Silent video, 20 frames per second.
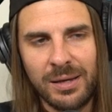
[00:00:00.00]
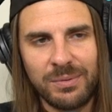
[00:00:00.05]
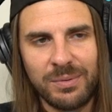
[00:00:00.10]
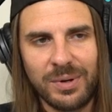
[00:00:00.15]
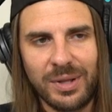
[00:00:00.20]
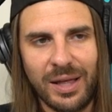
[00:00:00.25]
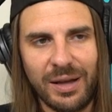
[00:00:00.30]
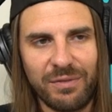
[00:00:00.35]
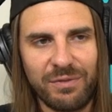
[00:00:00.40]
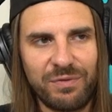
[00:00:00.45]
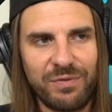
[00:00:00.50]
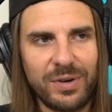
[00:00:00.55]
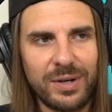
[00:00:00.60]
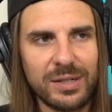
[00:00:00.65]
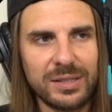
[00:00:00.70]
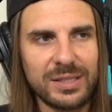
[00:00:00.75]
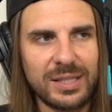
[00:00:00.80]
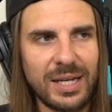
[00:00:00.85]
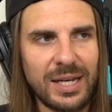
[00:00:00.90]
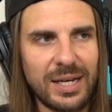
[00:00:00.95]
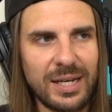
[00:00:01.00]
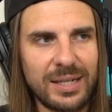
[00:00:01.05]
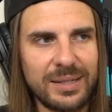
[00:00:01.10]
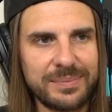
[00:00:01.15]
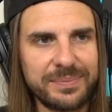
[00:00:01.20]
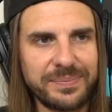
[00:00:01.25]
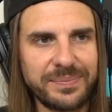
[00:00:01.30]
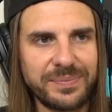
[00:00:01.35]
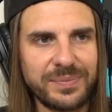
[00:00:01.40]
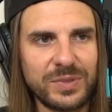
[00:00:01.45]
We're like, fuck that.
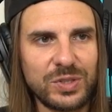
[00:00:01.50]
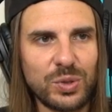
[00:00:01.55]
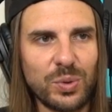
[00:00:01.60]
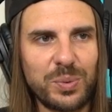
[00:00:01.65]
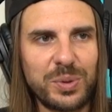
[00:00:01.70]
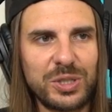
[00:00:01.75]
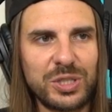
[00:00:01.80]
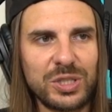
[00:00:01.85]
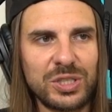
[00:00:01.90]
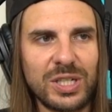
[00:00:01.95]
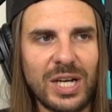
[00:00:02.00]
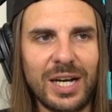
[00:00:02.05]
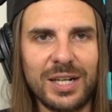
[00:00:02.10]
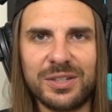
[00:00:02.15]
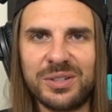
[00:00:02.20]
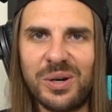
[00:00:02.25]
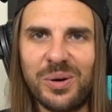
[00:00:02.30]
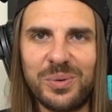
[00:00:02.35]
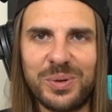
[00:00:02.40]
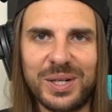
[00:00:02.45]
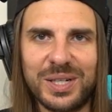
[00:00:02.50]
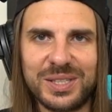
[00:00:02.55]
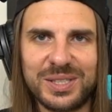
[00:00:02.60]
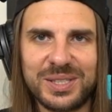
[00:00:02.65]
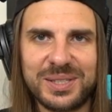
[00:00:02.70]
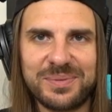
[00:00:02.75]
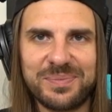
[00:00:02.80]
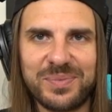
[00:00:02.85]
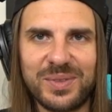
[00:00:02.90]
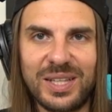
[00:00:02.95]
So we just got
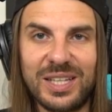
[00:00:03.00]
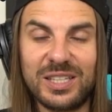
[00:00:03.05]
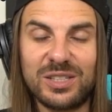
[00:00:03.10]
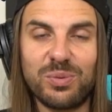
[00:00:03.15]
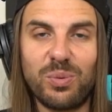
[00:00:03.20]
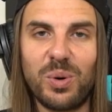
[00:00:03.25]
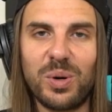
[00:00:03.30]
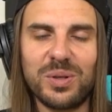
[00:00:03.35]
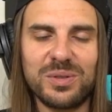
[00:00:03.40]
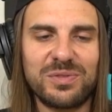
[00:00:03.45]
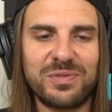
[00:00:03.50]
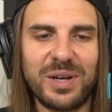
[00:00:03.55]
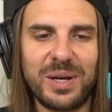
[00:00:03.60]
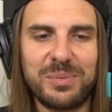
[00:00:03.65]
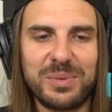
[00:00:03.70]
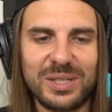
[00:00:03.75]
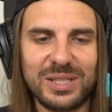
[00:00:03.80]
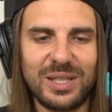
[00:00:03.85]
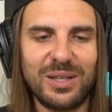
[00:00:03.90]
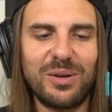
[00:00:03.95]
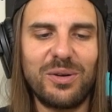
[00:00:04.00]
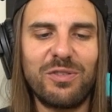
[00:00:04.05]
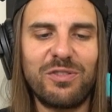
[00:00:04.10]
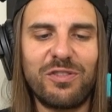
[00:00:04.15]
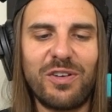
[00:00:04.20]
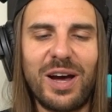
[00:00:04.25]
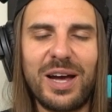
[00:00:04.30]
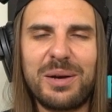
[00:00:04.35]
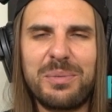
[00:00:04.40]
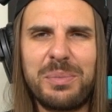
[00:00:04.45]
donuts. This world famous little
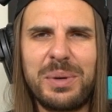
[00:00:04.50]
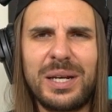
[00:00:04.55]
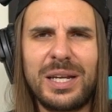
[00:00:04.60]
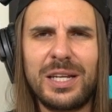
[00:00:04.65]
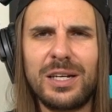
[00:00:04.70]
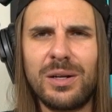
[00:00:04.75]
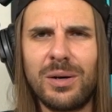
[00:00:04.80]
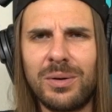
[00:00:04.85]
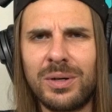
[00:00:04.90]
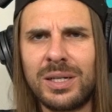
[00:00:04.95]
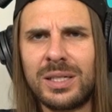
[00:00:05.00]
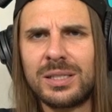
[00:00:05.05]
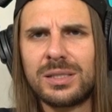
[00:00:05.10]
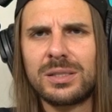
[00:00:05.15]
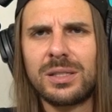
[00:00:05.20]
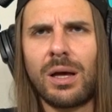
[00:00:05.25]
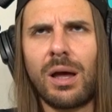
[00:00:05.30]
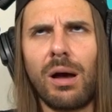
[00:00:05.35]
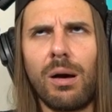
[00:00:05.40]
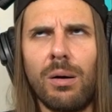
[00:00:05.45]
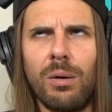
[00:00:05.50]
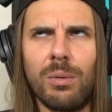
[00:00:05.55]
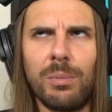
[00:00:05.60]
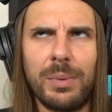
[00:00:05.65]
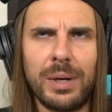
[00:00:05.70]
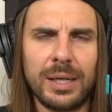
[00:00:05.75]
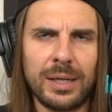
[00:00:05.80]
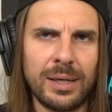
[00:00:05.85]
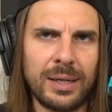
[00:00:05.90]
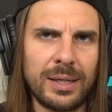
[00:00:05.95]
fried mini donuts. Oh
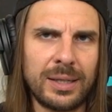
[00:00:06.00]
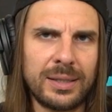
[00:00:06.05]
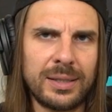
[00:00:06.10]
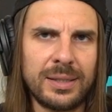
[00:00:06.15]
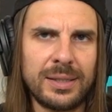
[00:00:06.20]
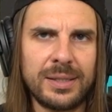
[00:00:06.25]
my God.